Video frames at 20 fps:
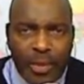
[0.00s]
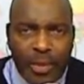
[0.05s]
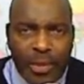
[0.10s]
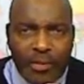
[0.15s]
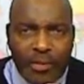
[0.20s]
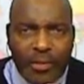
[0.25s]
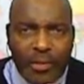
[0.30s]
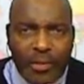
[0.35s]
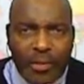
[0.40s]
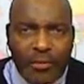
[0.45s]

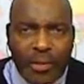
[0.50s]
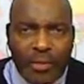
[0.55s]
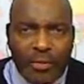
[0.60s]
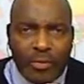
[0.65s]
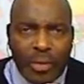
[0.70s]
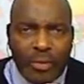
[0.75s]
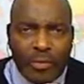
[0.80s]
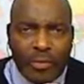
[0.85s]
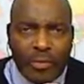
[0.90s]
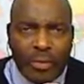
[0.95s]
give you a
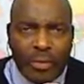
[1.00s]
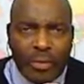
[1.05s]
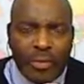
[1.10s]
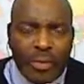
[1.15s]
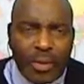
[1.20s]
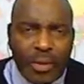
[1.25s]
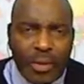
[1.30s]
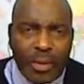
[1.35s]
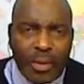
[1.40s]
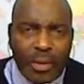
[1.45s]
phone number,
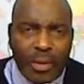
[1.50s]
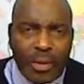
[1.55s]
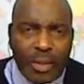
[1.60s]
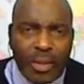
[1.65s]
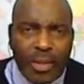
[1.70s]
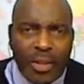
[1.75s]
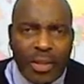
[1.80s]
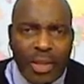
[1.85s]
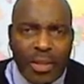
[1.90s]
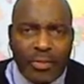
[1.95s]
looking
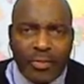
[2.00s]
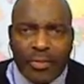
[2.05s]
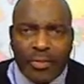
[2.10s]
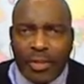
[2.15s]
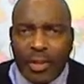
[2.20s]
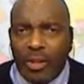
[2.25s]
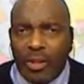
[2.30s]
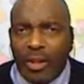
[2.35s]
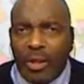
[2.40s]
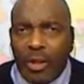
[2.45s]
at that so you
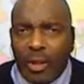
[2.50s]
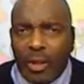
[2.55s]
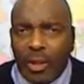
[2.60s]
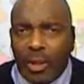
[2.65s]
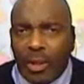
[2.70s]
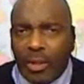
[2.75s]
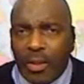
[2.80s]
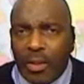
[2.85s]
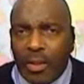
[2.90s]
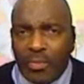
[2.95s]
can call
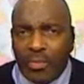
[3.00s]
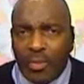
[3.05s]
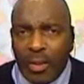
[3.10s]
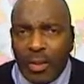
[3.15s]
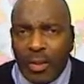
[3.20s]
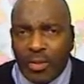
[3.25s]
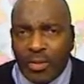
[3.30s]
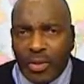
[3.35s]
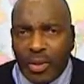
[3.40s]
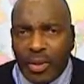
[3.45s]
in as
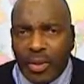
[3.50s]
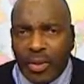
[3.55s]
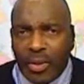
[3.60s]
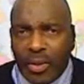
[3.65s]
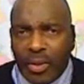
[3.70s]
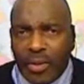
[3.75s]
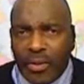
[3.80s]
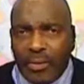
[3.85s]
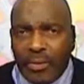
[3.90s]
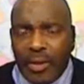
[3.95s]
well as click
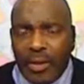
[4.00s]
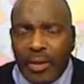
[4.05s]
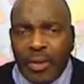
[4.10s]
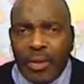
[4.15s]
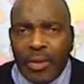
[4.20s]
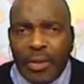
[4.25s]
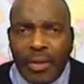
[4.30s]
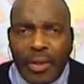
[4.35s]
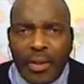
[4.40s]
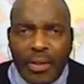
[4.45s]
in,
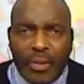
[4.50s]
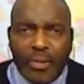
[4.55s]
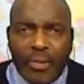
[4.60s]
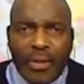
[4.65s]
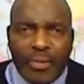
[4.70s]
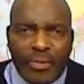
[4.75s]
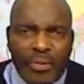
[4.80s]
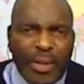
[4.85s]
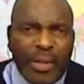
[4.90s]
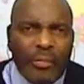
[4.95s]

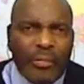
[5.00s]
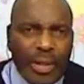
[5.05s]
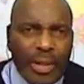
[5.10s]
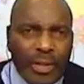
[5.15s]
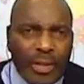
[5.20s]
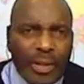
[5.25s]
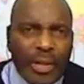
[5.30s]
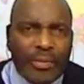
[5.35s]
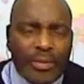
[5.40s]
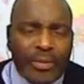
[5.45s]
stuff
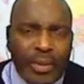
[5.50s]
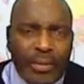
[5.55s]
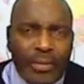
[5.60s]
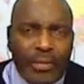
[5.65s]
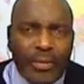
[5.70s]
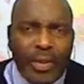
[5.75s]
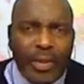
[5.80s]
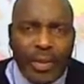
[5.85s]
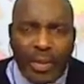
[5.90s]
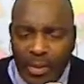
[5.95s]
like that.
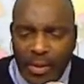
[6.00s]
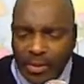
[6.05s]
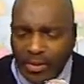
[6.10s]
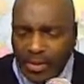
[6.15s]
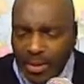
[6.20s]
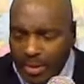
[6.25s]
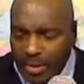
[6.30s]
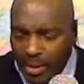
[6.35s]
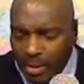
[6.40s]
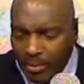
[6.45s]
So
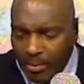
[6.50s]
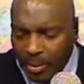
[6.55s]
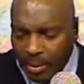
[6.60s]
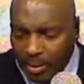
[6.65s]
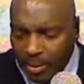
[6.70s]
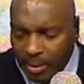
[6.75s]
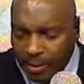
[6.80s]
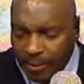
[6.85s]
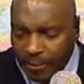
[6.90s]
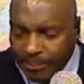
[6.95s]
stepping up our
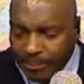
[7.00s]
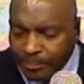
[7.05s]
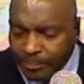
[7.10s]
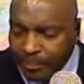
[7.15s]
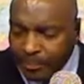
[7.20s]
game.